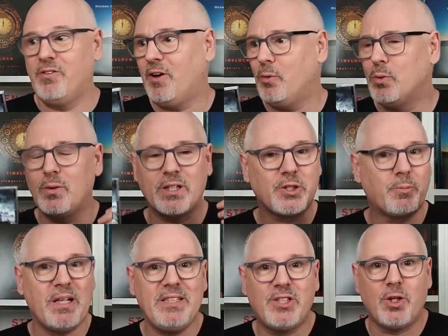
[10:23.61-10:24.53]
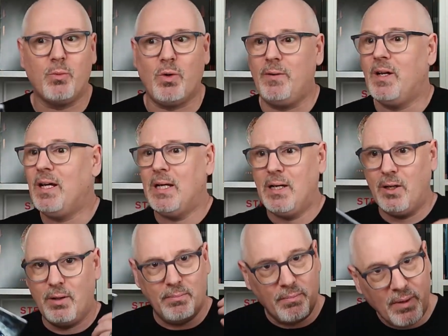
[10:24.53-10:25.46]
If I would explain someone
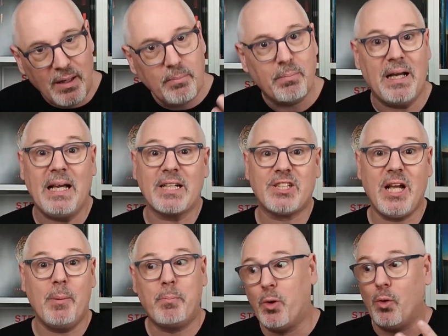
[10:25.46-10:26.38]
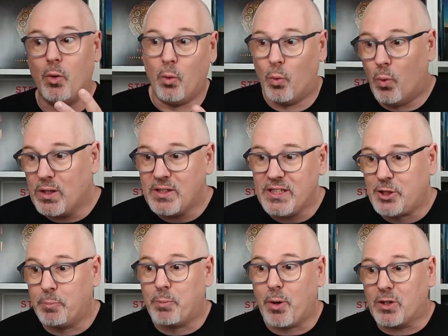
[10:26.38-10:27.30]
by example what
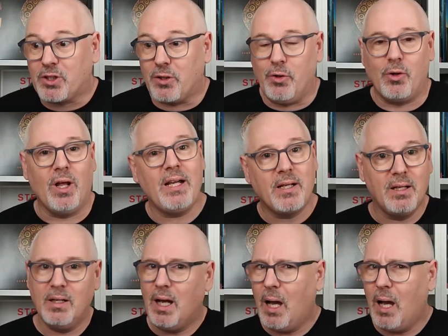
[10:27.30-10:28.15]
is a prog song you like,